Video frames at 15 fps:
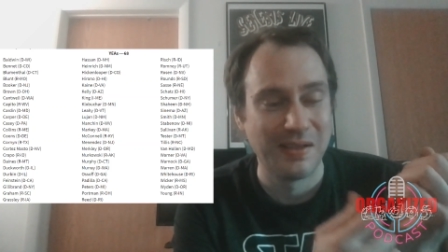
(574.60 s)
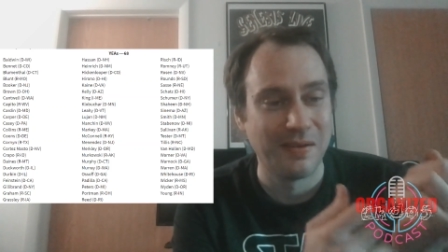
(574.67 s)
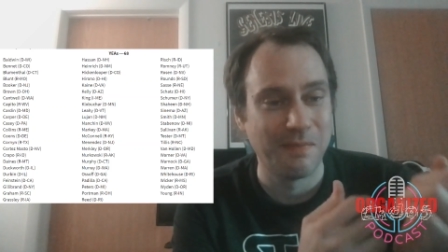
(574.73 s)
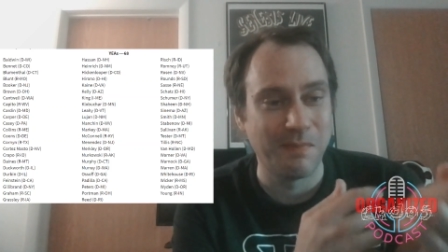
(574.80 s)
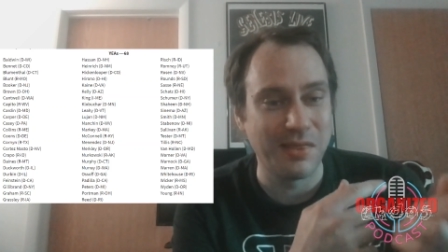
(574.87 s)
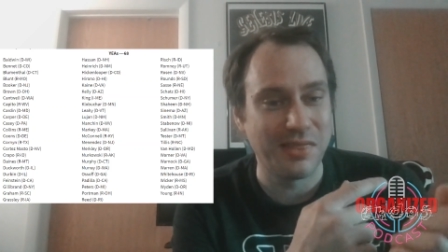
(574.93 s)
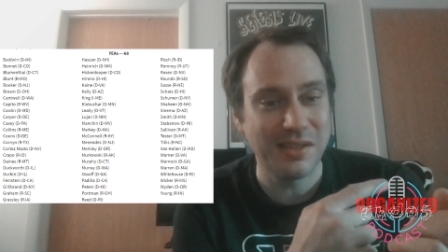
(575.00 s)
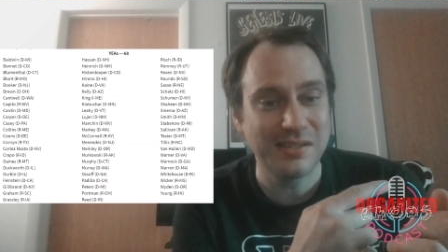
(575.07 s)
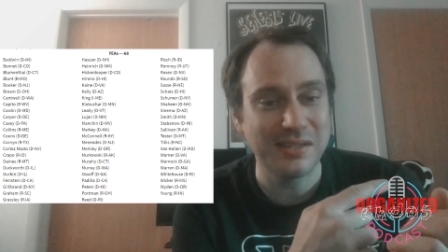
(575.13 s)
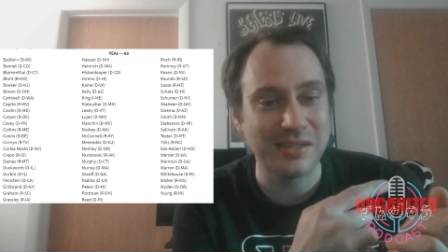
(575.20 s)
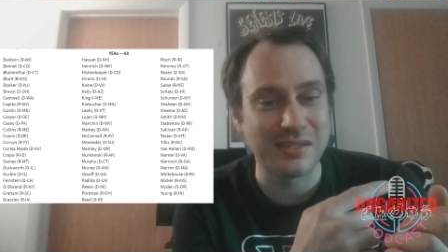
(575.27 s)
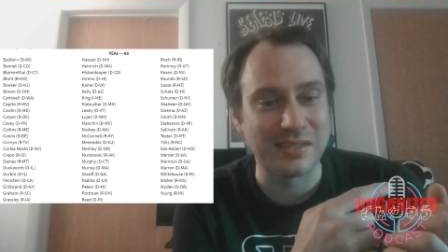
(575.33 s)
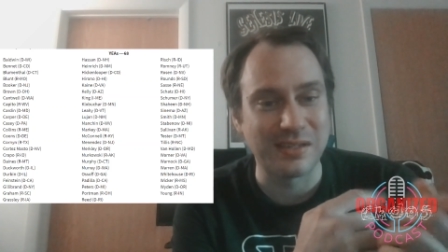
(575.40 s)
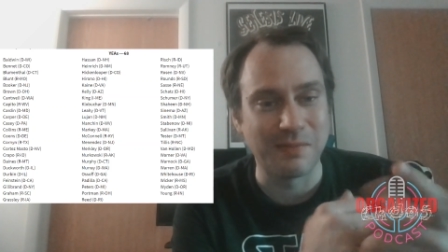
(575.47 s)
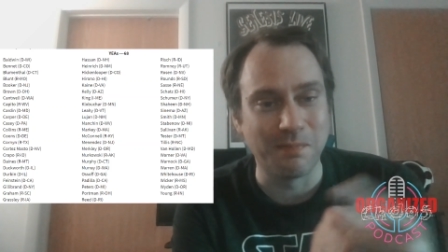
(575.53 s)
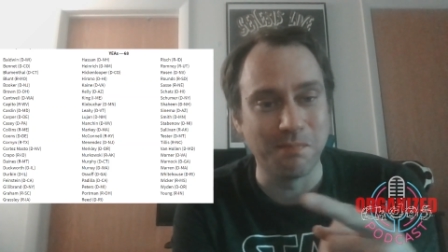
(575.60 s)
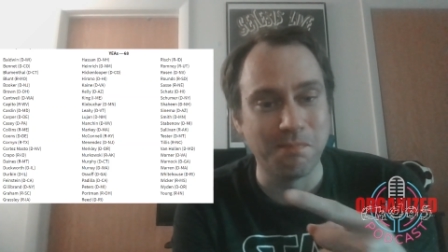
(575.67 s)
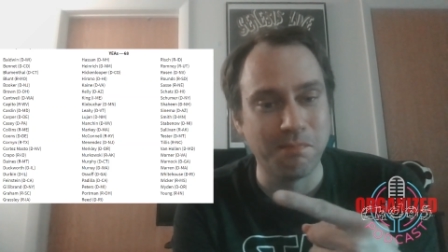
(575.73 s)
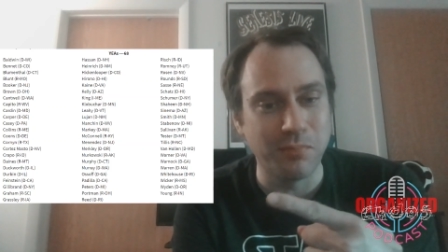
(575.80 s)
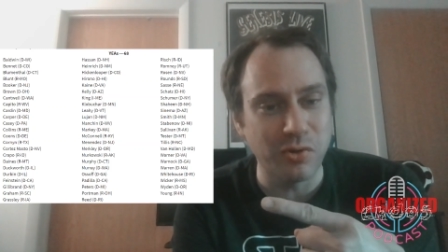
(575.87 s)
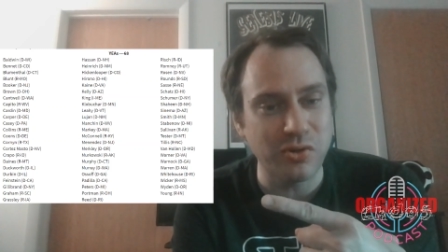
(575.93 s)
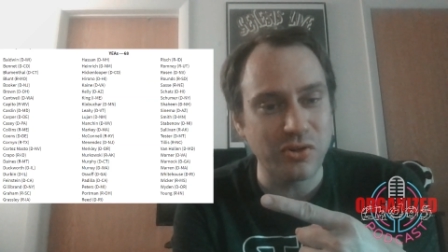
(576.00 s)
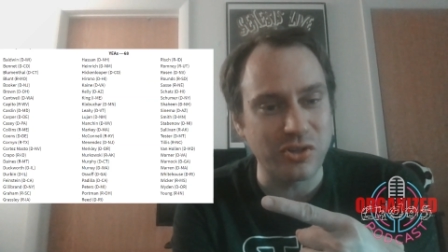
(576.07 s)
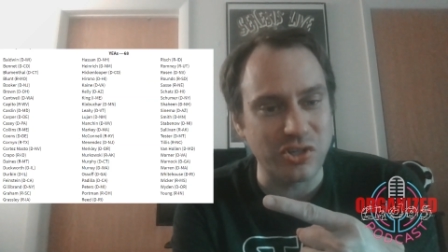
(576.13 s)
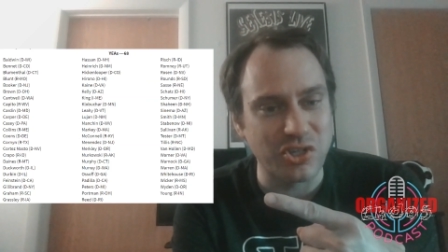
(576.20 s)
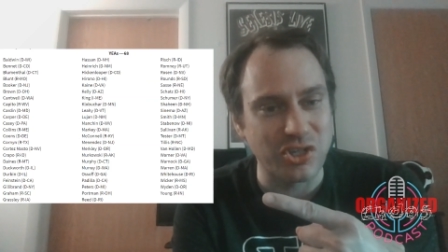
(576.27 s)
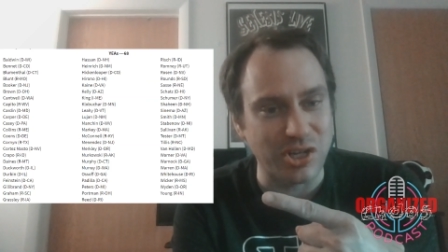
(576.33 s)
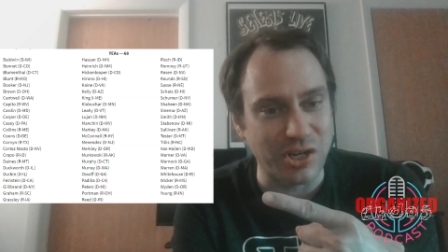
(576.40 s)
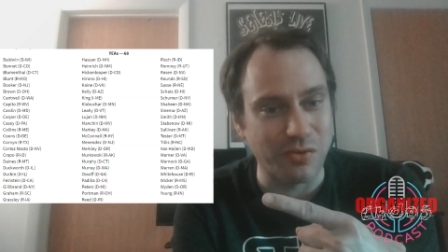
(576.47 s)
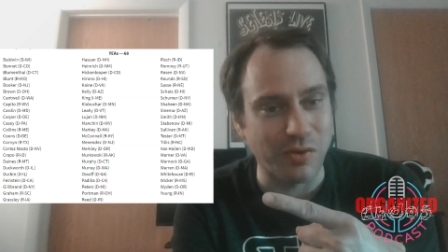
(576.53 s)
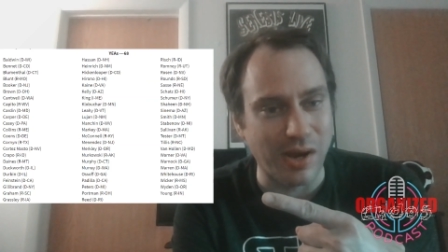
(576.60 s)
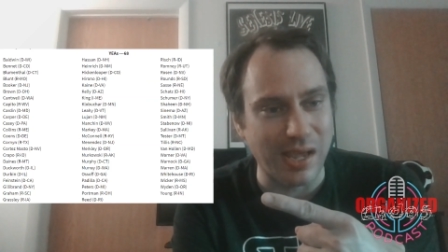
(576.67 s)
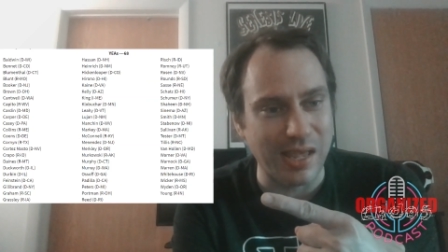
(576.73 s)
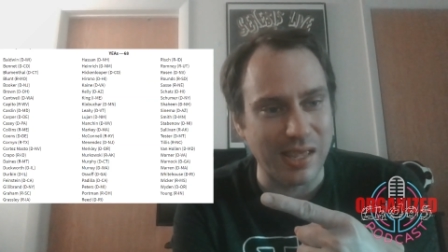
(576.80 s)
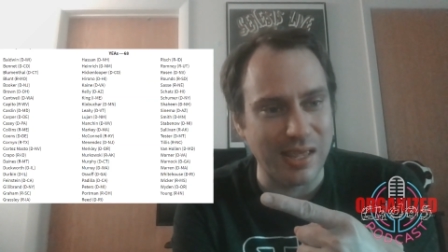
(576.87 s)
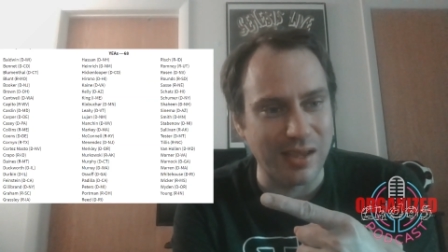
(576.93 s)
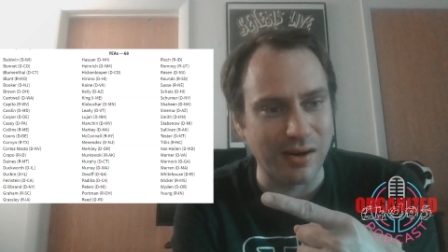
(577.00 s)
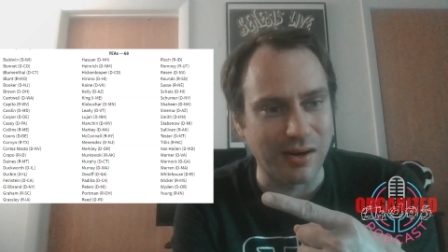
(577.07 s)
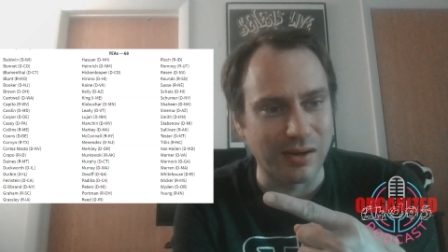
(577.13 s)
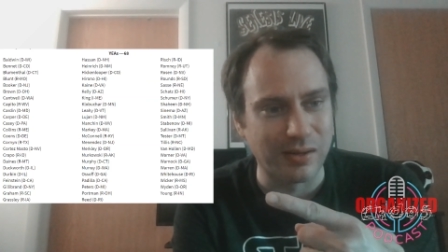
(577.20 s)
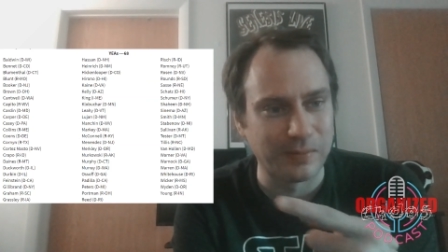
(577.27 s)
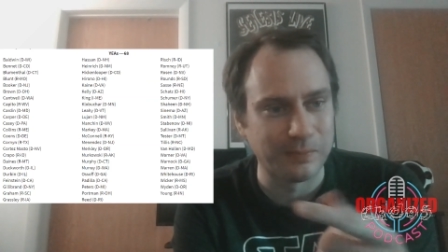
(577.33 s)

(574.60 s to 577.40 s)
But this is some bullshit right here.